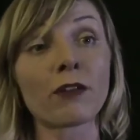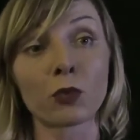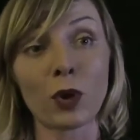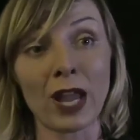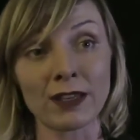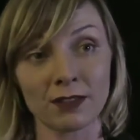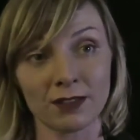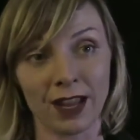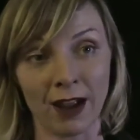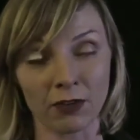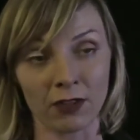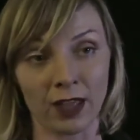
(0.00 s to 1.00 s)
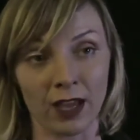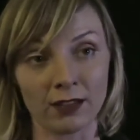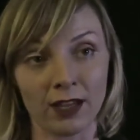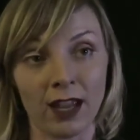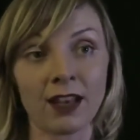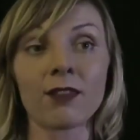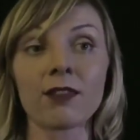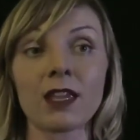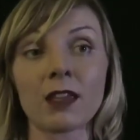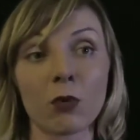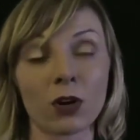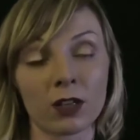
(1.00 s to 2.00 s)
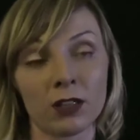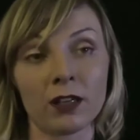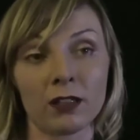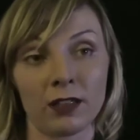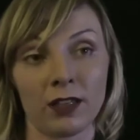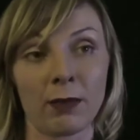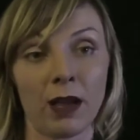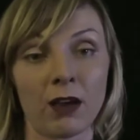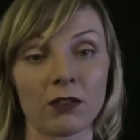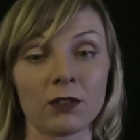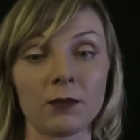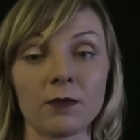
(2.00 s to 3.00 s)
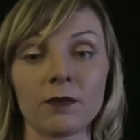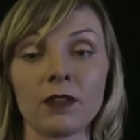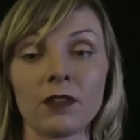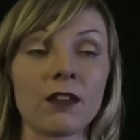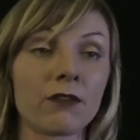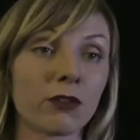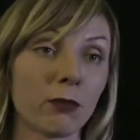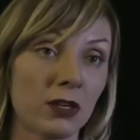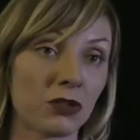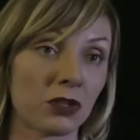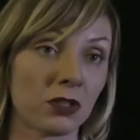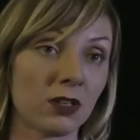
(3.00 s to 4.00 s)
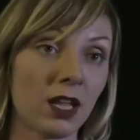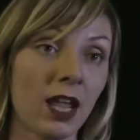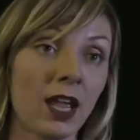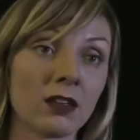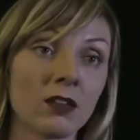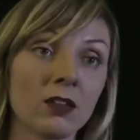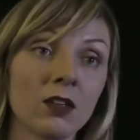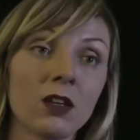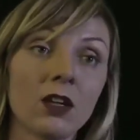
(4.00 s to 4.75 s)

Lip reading: of rest after that and think more clearly about the information and